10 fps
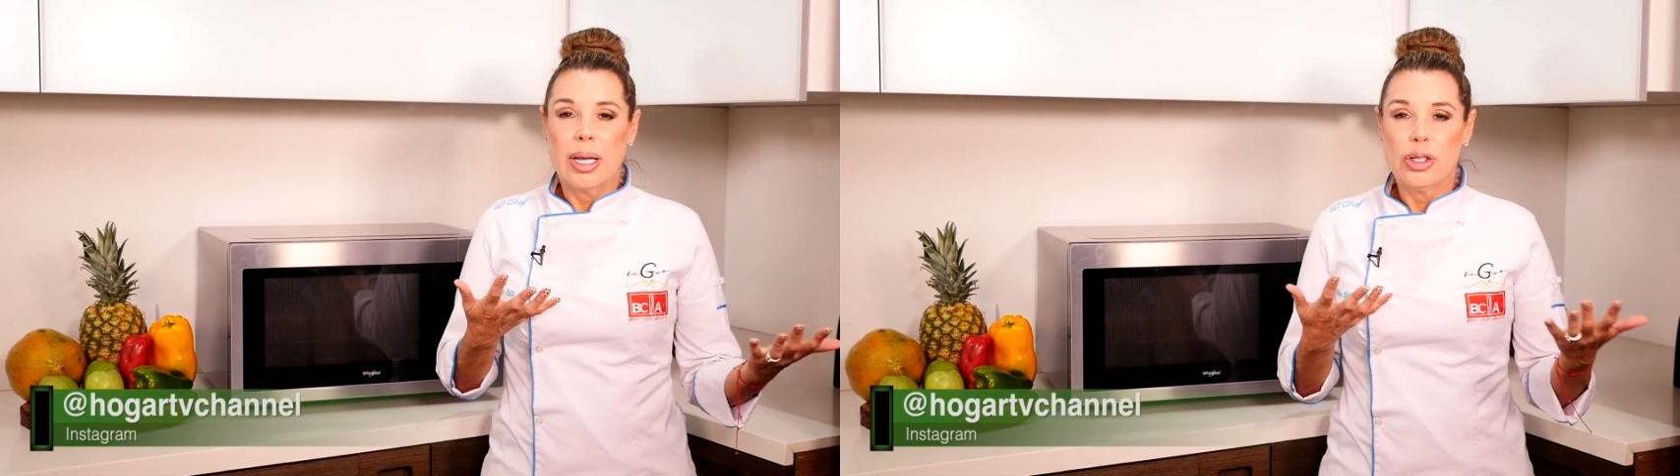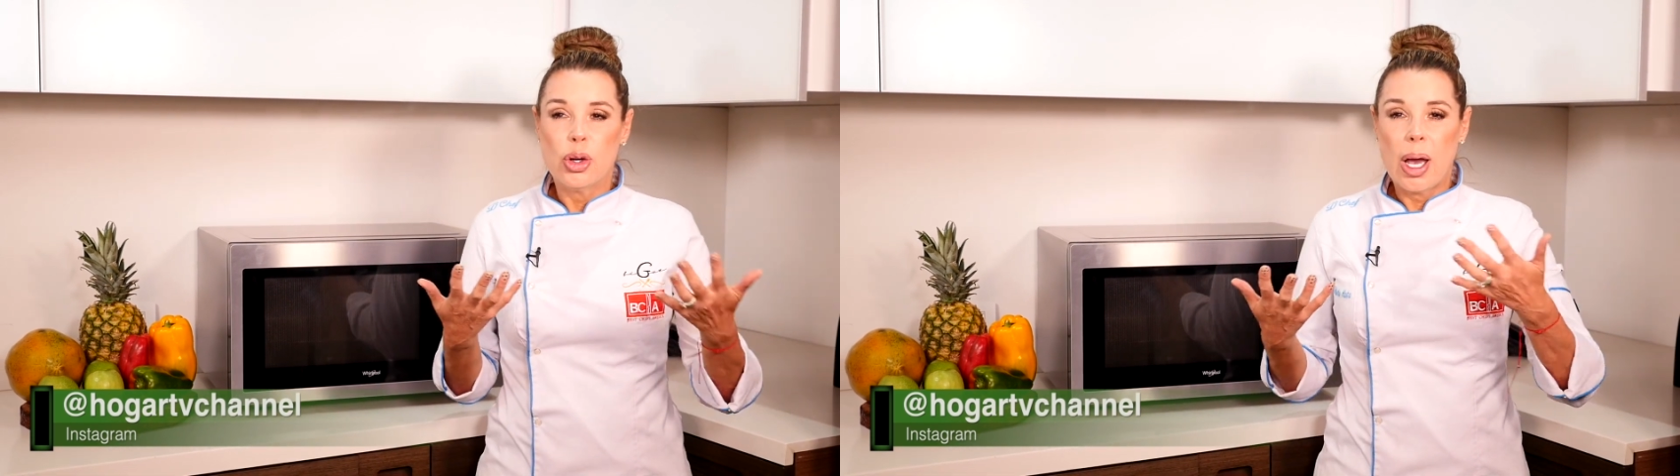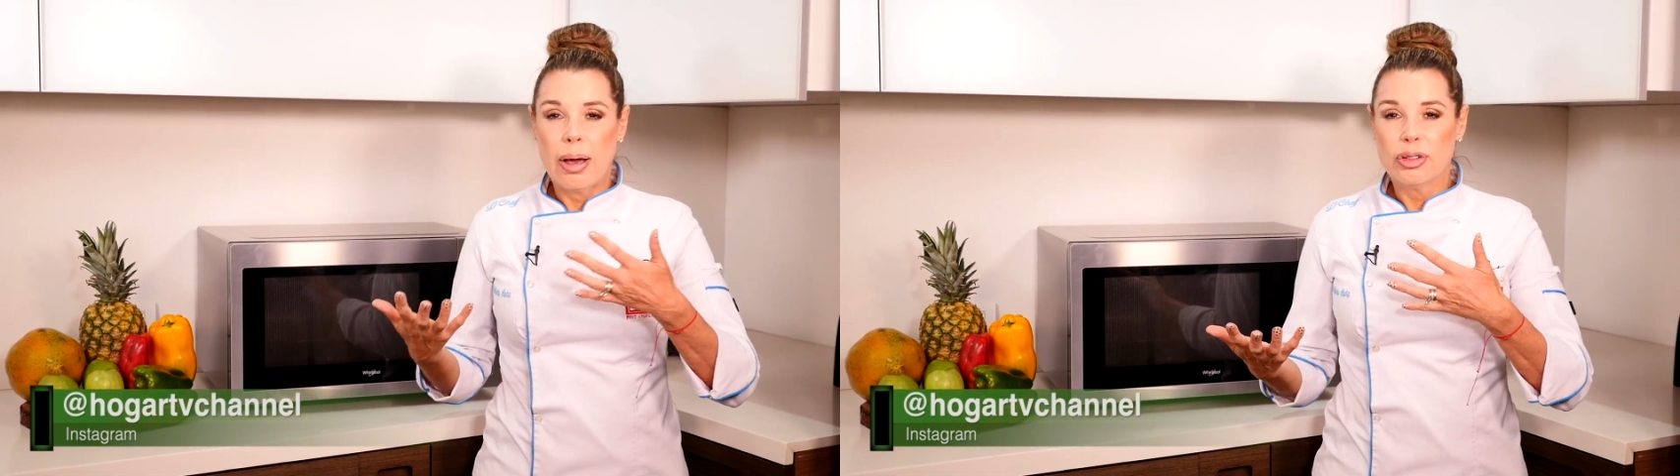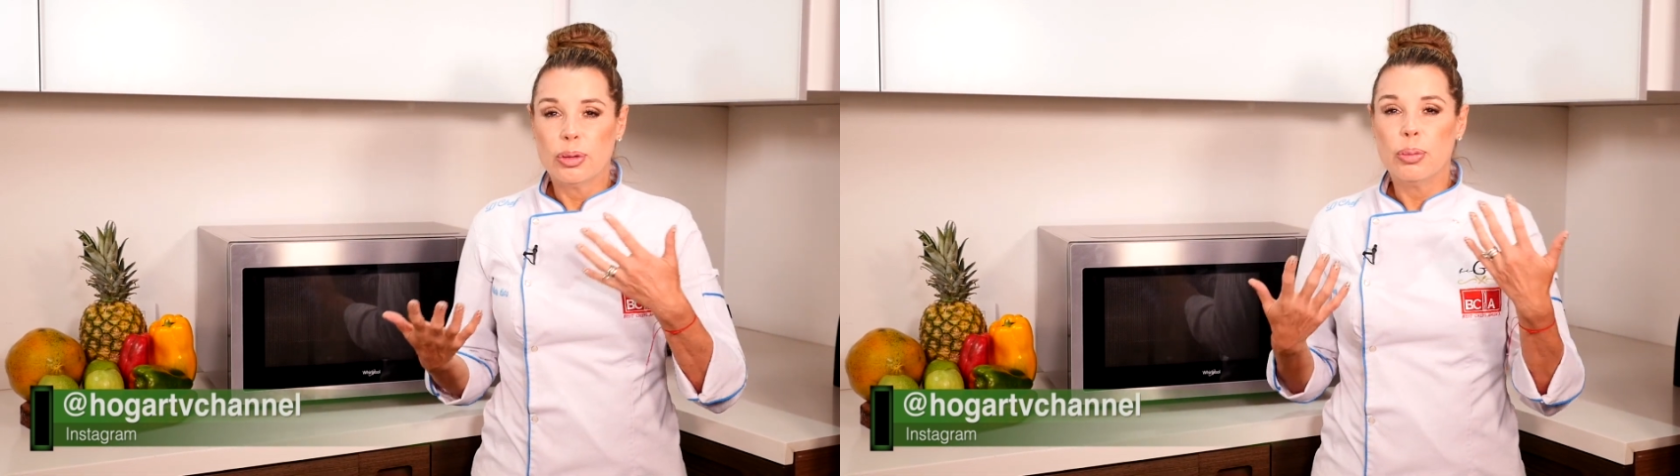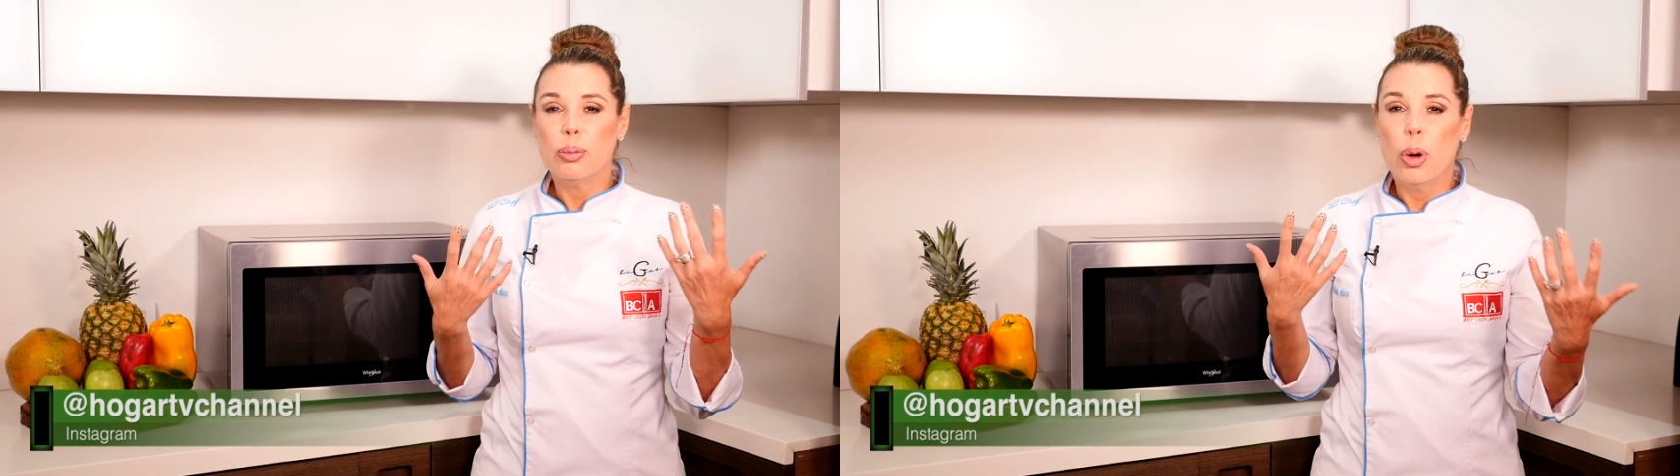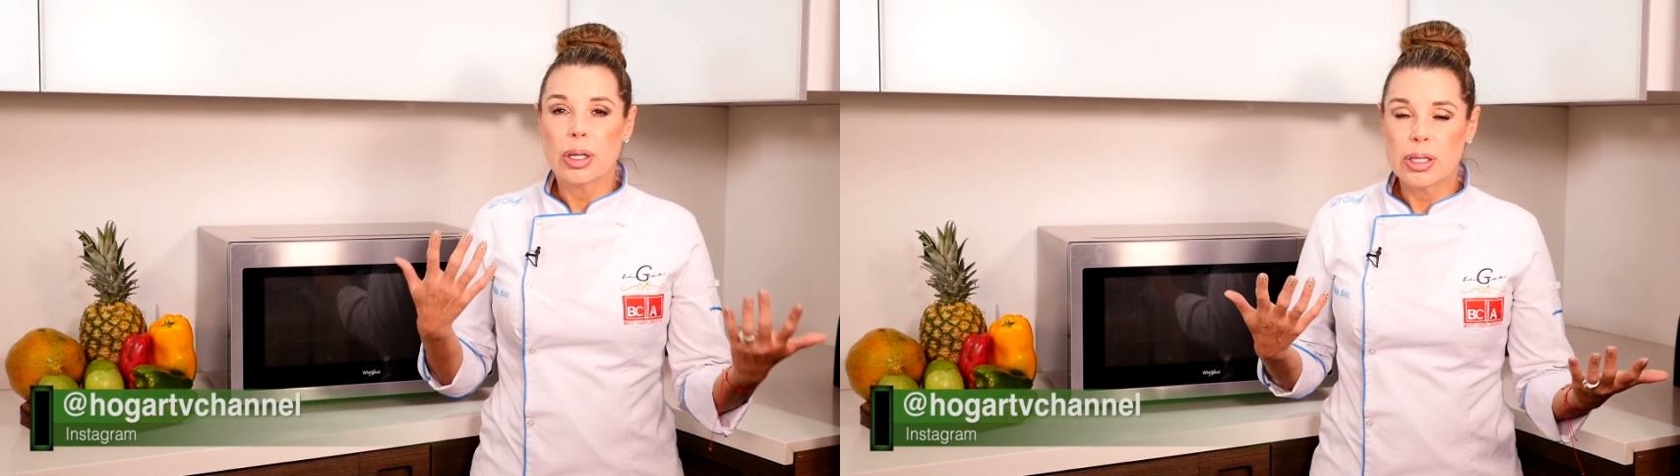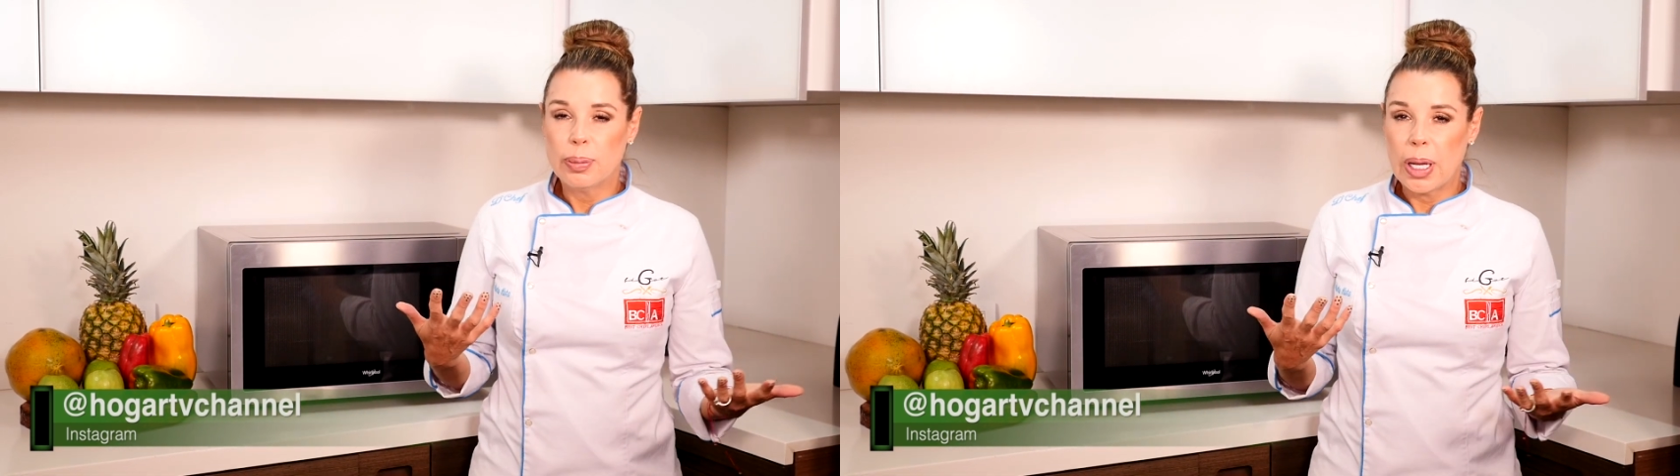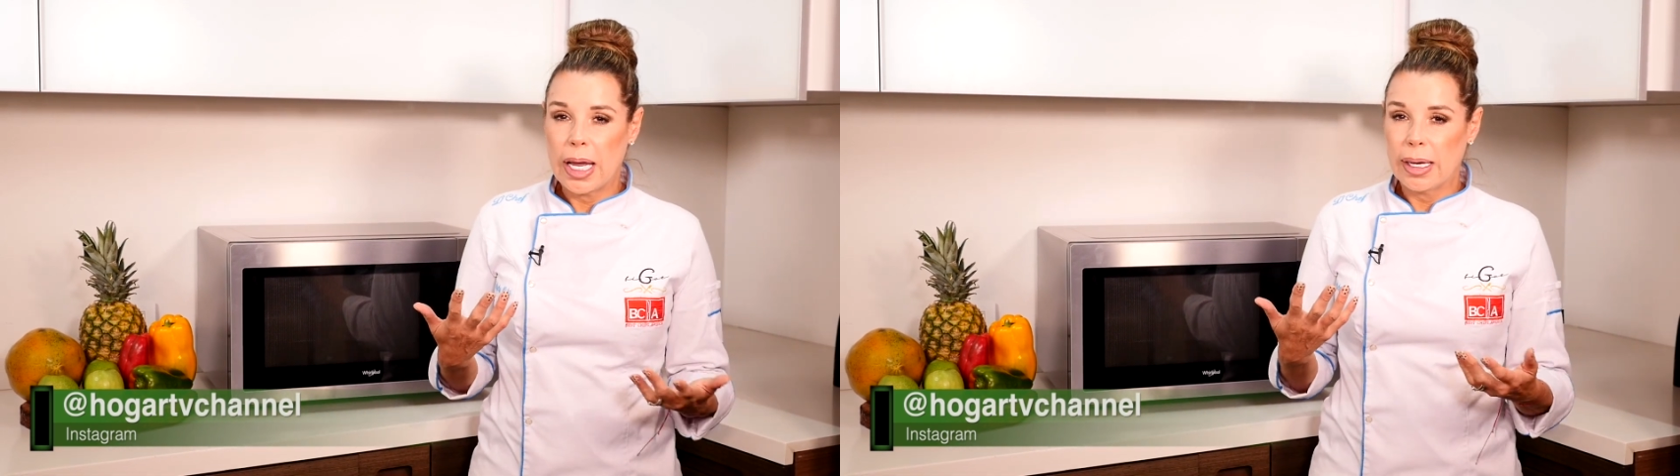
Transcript: you have to multiply